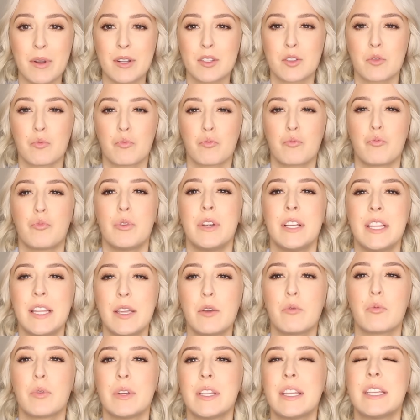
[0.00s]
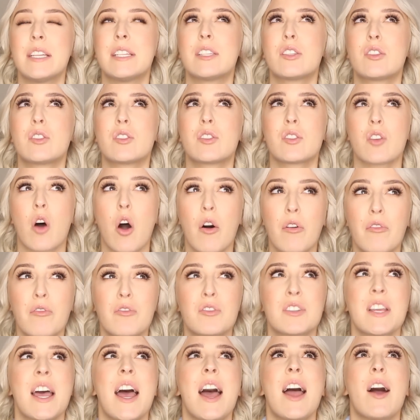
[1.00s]
but it's really, really
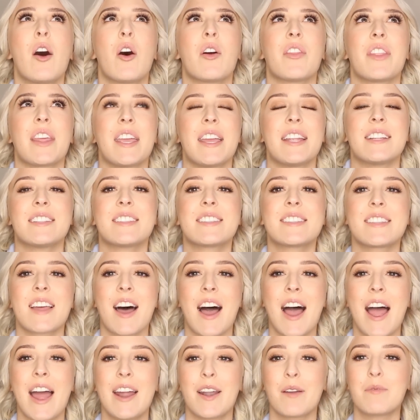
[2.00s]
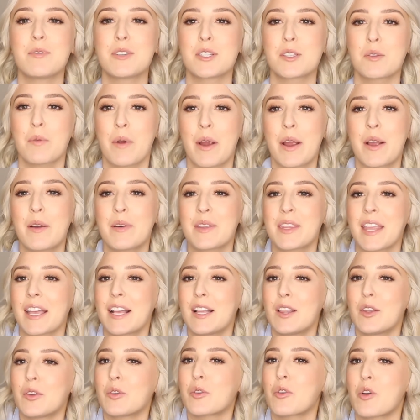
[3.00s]
soft on the inside. I'm just wearing it with like
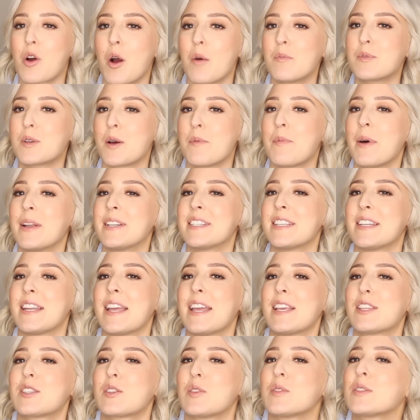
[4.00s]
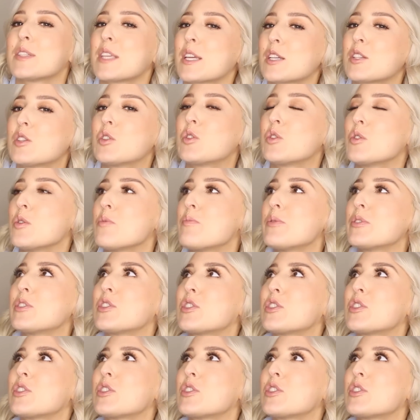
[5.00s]
a little crop top underneath, so it's like super